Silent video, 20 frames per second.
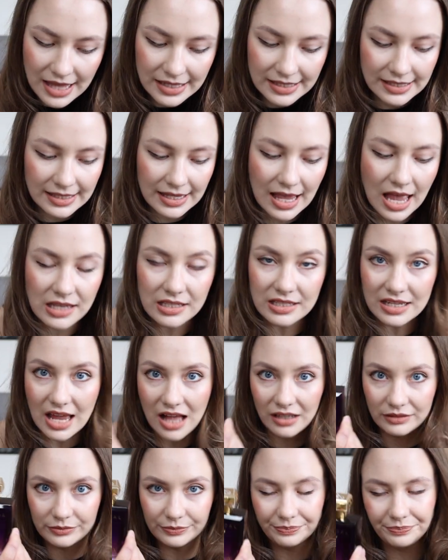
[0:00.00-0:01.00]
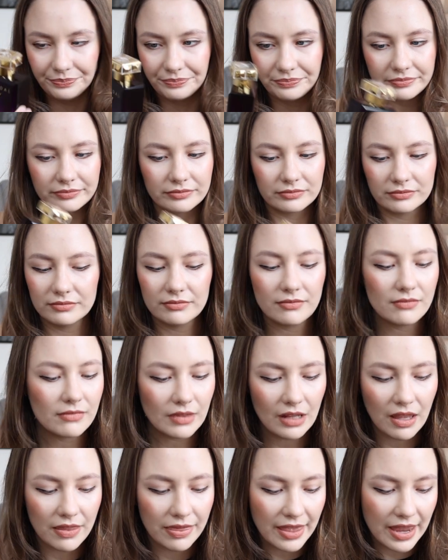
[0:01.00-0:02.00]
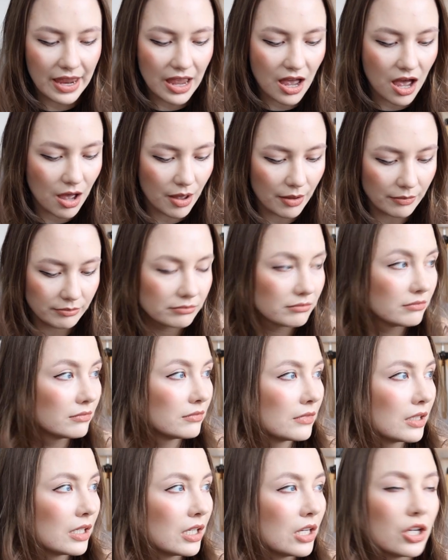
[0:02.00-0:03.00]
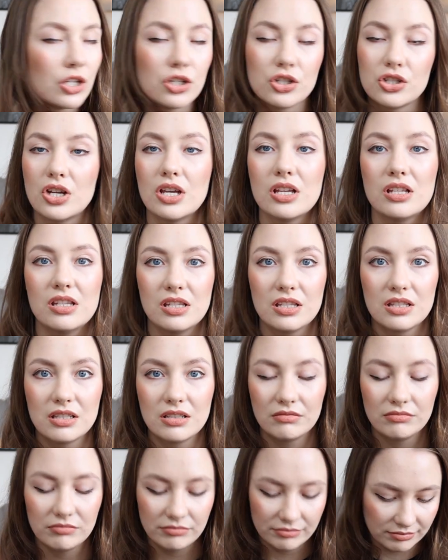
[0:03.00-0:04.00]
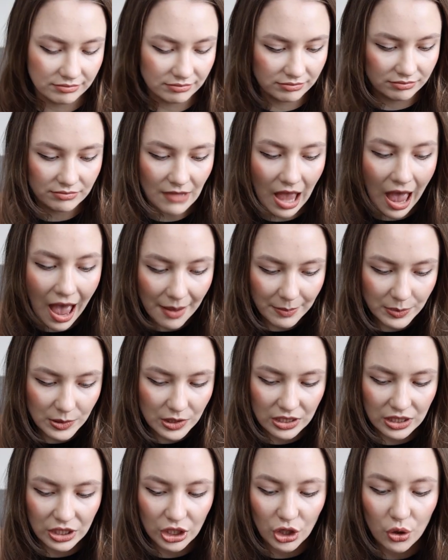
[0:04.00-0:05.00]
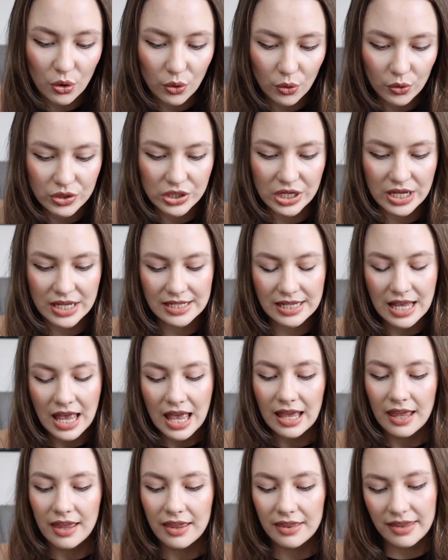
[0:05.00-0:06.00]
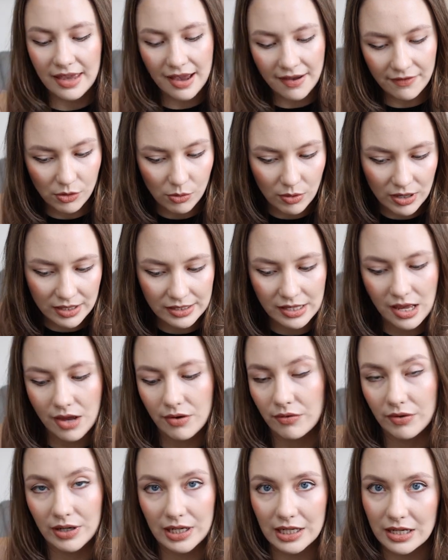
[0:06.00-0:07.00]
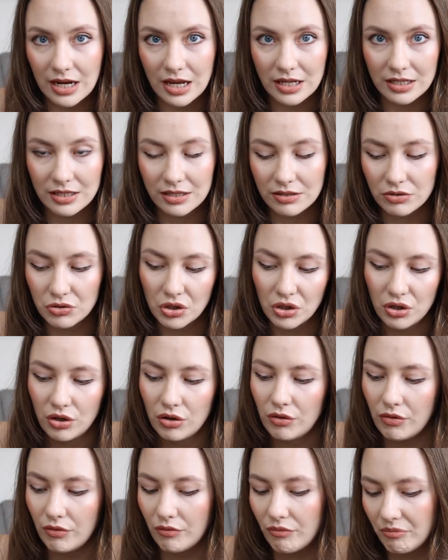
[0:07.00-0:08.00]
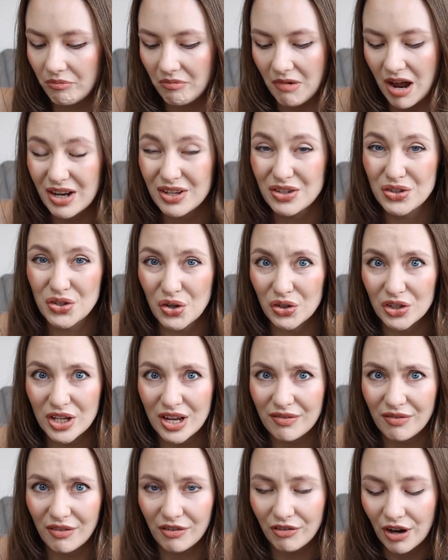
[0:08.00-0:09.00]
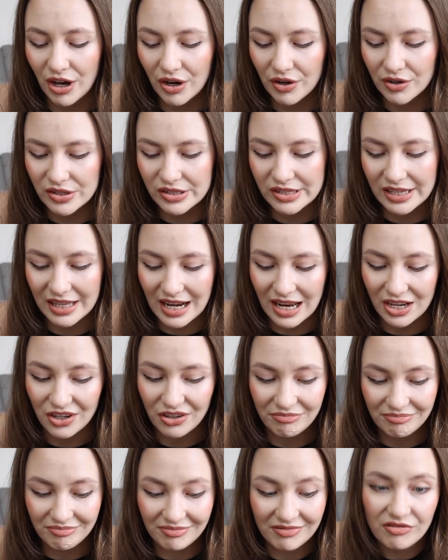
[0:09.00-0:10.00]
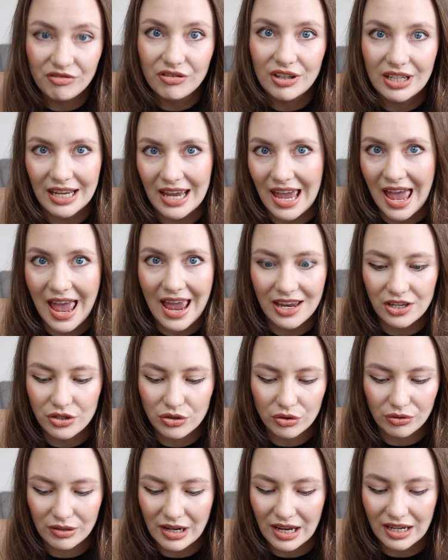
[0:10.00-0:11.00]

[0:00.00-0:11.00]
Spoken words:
Scandal. They are just absolutely gorgeous. The other ones are really nice too. I don't have a fragrance that I really hate or